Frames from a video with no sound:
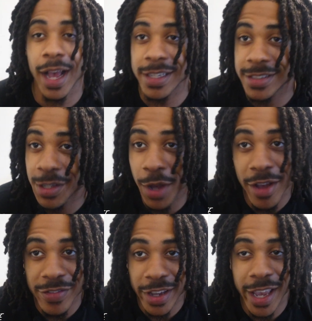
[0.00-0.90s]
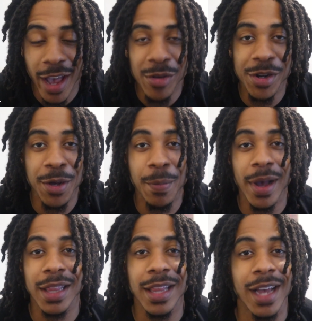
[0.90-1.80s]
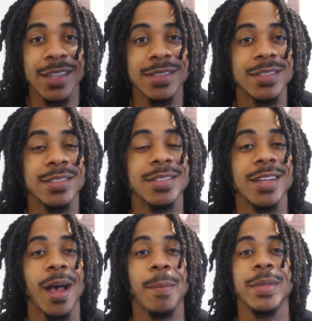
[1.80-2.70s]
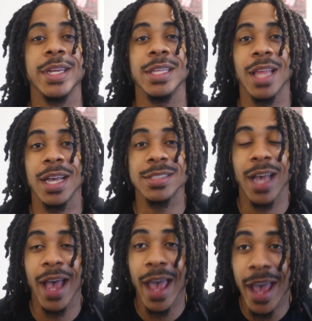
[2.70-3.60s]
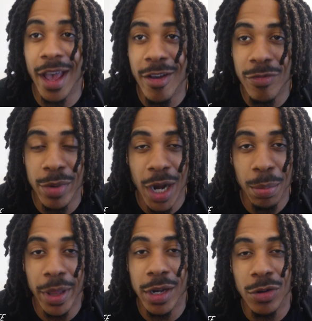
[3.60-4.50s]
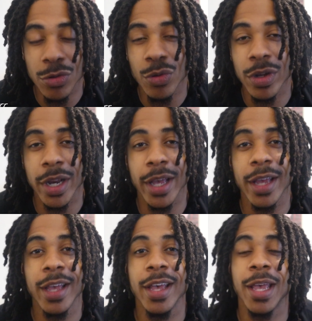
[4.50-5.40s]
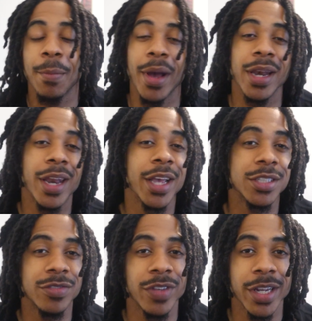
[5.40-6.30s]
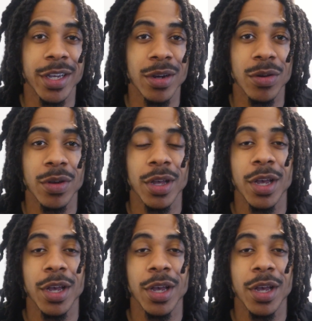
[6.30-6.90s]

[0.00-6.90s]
I still haven't counted up my locks to see how many locks I have, but I plan on doing that in my next video.